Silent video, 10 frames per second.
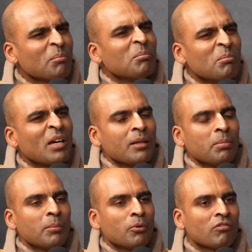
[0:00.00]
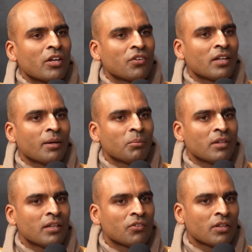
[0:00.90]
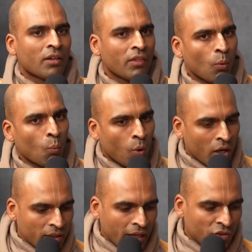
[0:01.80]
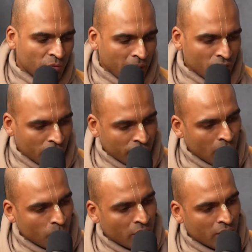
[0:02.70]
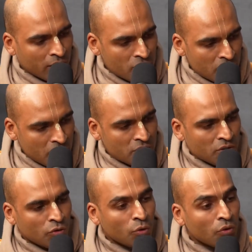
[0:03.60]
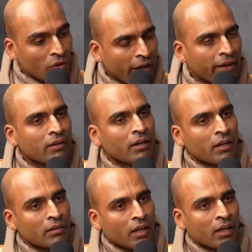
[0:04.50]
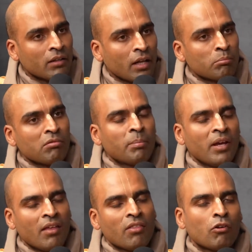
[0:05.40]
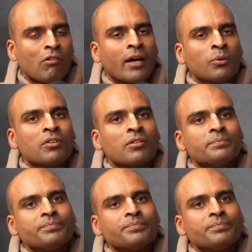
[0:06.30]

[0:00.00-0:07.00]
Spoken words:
Many people resonate with this. And I think one aspect of our work is just to do that and prepare the ground.